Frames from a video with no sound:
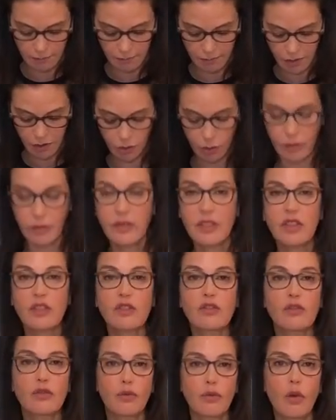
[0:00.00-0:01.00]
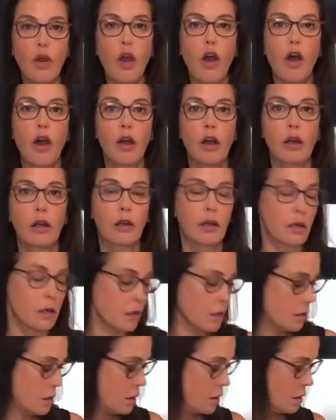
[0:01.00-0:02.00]
sort of strong
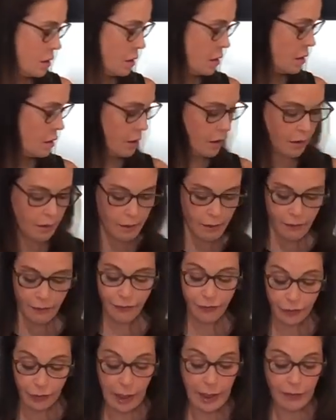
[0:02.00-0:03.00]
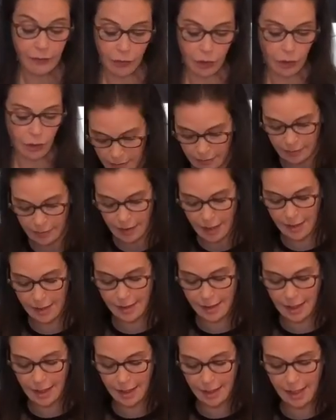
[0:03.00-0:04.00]
flavor.
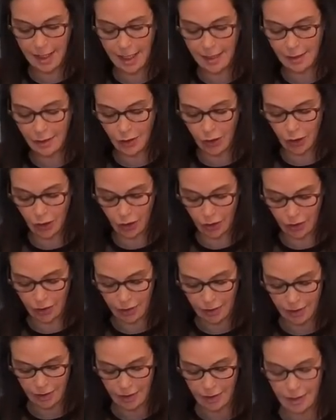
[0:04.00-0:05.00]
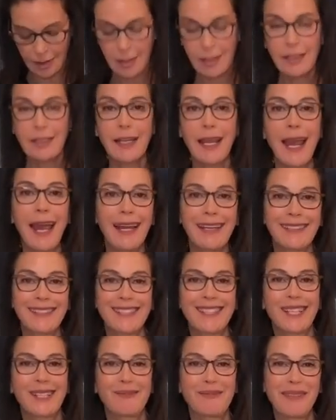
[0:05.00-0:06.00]
It's gonna taste good, and
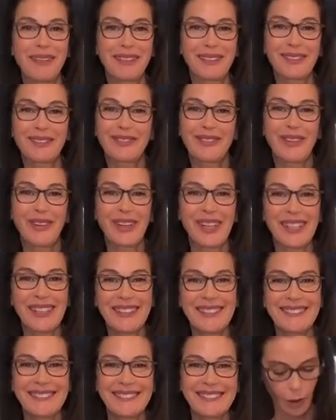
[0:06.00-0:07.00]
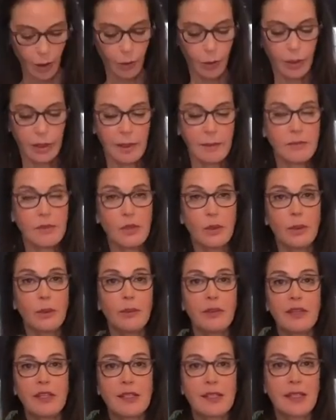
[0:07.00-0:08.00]
it's gonna be good for you. What I'm doing
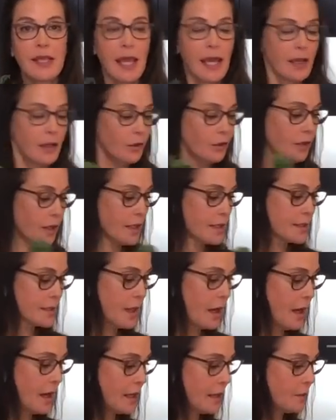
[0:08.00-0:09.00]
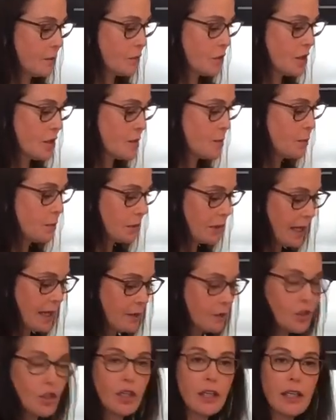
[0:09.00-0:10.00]
with this kale is I am just
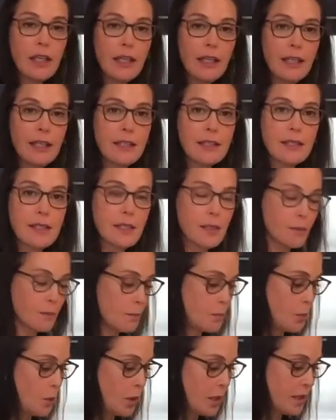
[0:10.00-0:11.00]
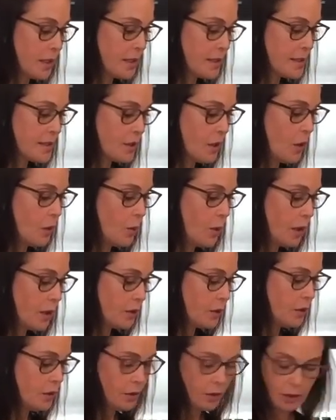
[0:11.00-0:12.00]
blanching it in some boiling salt
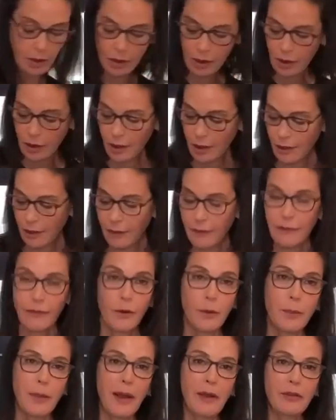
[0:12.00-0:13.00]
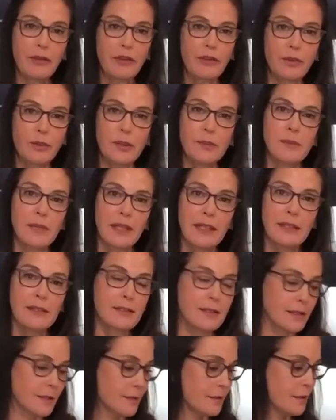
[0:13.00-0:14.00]
water for about 3
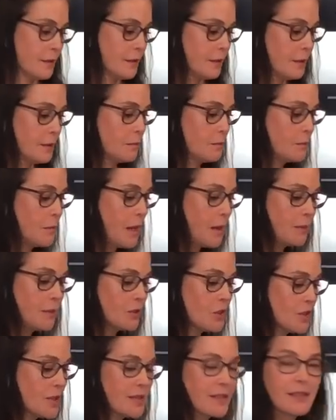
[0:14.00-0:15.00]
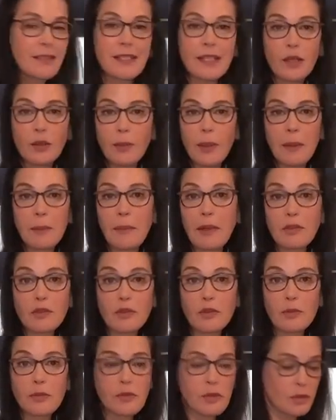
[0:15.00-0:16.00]
minutes, maybe just until my
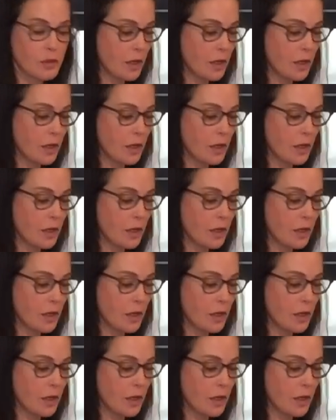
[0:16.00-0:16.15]
mushrooms are